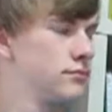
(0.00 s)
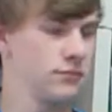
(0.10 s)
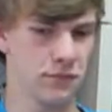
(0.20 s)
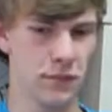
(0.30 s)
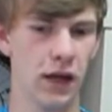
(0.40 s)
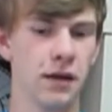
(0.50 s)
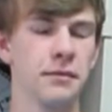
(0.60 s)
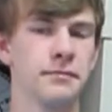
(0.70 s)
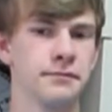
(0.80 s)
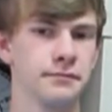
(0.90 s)

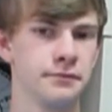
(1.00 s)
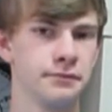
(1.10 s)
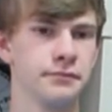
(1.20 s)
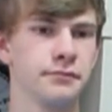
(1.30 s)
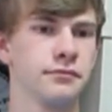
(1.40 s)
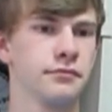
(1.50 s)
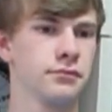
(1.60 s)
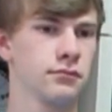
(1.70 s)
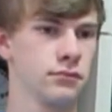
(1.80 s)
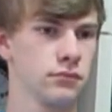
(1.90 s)

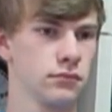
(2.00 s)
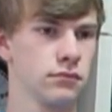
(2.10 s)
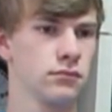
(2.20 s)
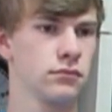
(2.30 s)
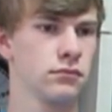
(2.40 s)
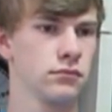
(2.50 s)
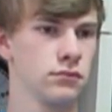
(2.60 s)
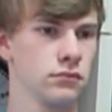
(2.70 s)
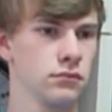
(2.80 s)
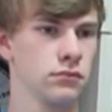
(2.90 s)

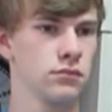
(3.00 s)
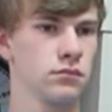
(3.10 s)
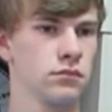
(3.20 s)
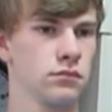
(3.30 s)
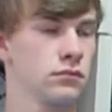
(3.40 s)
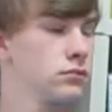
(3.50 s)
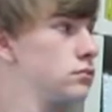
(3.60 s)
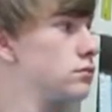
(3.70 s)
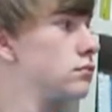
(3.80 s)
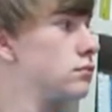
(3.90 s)

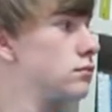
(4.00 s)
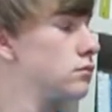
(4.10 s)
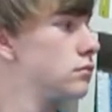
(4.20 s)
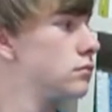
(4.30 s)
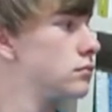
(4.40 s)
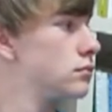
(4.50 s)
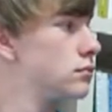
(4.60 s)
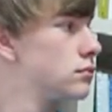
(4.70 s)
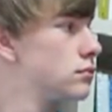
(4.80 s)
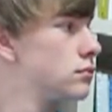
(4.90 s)

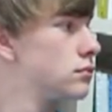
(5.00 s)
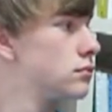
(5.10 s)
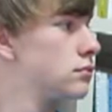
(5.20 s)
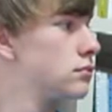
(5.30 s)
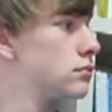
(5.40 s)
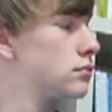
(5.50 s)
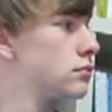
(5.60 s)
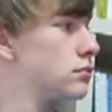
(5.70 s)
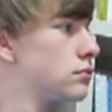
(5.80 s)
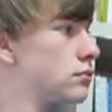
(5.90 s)

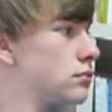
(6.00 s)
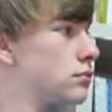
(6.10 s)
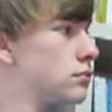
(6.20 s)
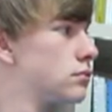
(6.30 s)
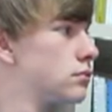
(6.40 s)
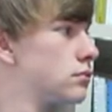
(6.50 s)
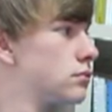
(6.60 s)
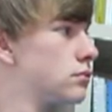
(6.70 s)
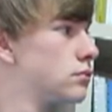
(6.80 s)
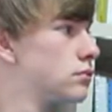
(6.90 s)

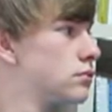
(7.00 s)
No words are spoken by the person on screen.